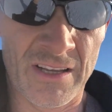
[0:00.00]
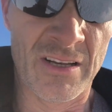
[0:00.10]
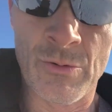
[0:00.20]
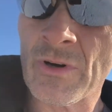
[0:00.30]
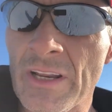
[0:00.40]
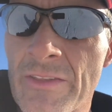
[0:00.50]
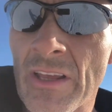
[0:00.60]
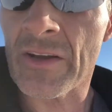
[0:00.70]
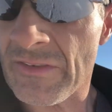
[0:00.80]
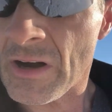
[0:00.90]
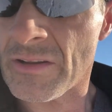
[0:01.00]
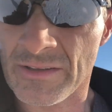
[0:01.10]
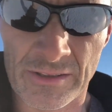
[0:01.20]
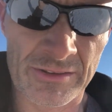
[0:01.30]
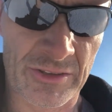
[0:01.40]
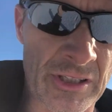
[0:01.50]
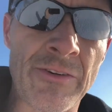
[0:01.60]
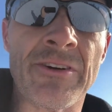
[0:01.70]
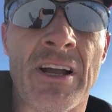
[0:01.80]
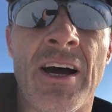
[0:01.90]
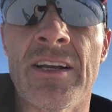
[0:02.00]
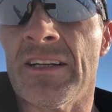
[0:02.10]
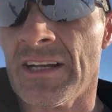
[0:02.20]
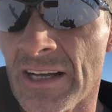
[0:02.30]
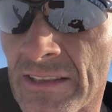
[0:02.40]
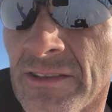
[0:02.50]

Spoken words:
what do you think of all the stuff I got? Like, I got the